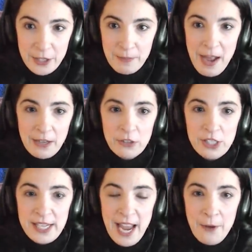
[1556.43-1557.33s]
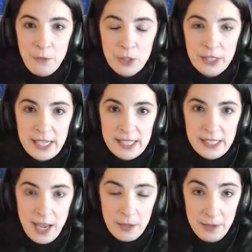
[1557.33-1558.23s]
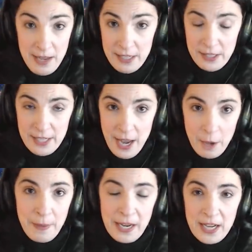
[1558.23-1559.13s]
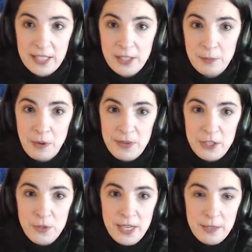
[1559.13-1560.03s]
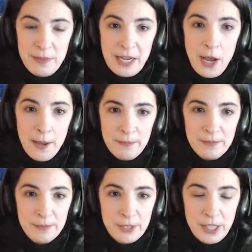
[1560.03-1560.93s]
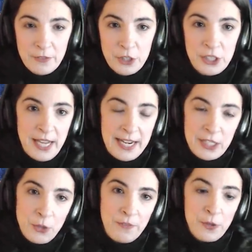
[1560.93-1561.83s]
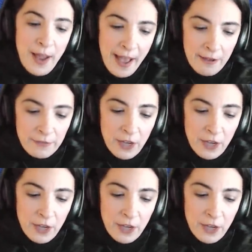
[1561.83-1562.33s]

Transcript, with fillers: Democracy at work is help is helping us, but we do need to become self-sustaining. So if you have